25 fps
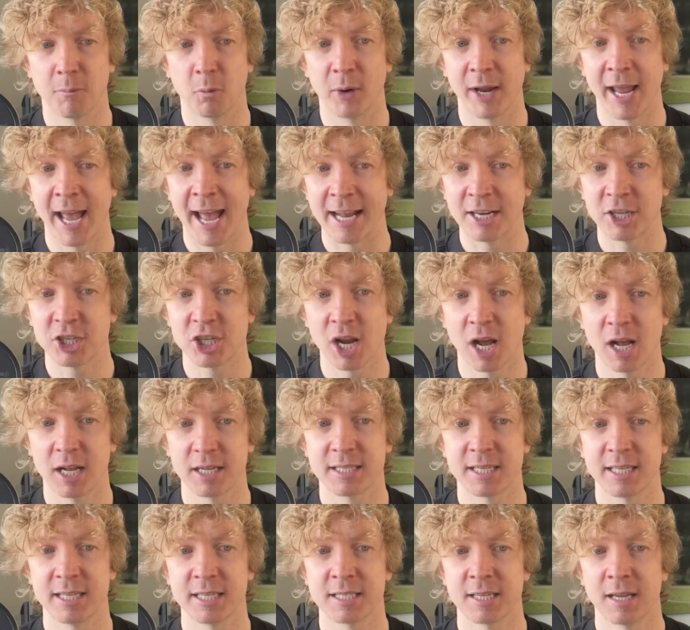We had
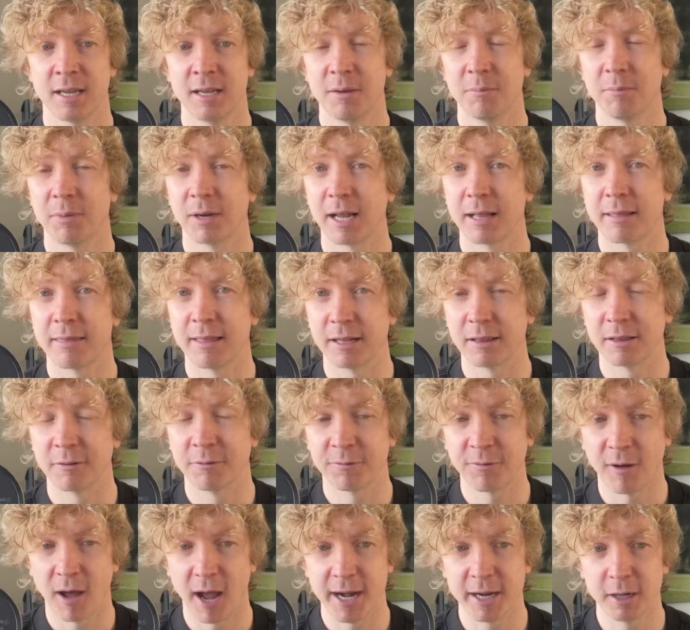chances, but I think the
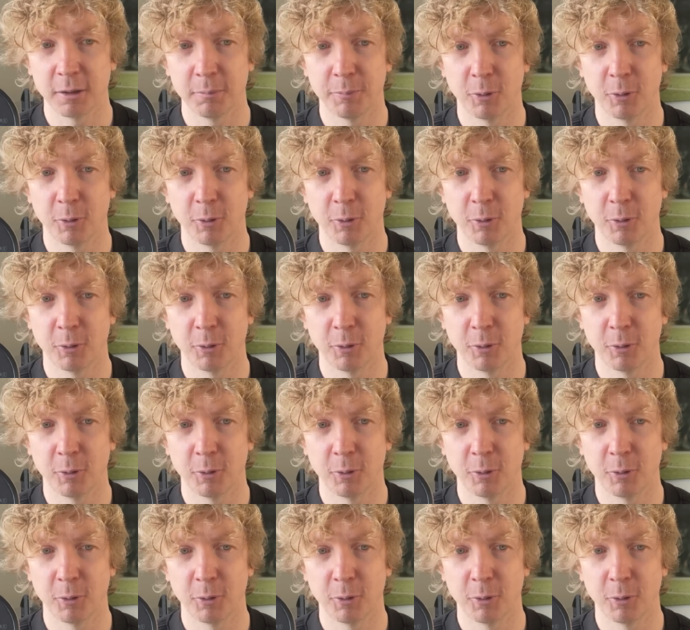final